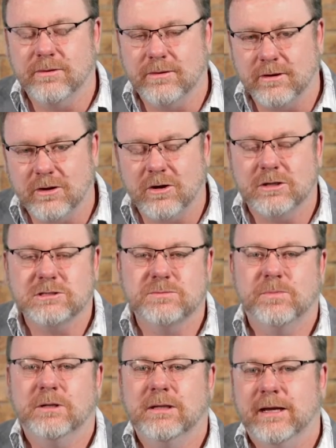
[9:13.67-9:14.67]
the
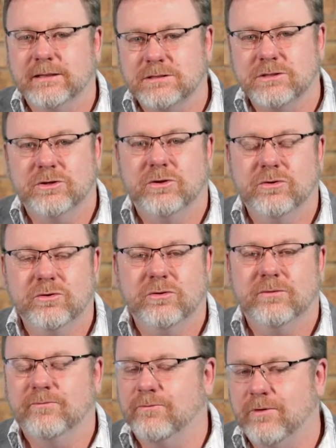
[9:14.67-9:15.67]
gospel and to
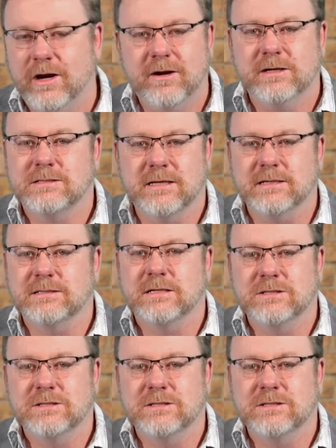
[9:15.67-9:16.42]
do various things.